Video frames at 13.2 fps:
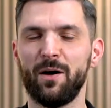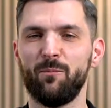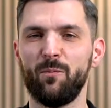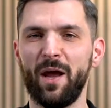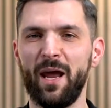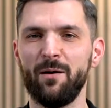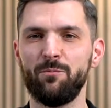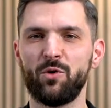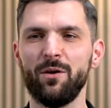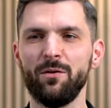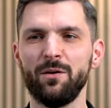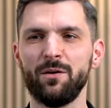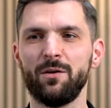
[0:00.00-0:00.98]

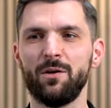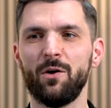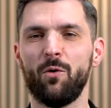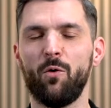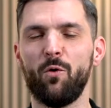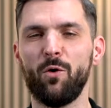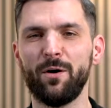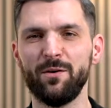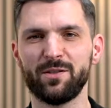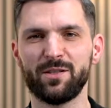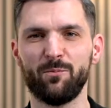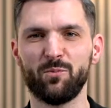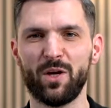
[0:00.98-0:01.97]
April or
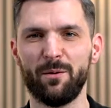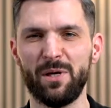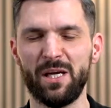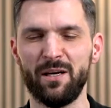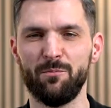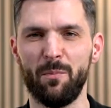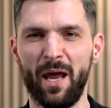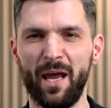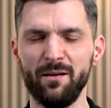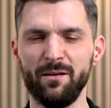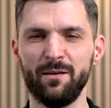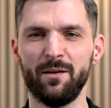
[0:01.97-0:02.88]
sometime in May.